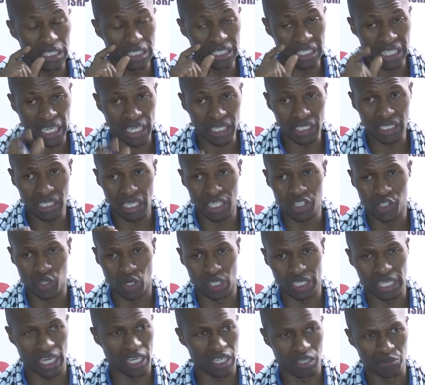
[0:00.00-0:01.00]
international
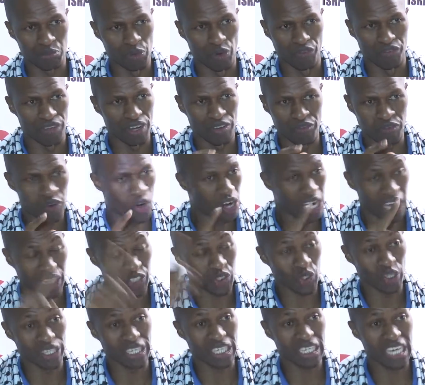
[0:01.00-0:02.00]
solidarity movement focused
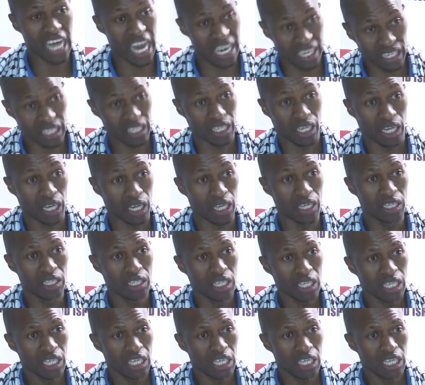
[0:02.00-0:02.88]
on country A,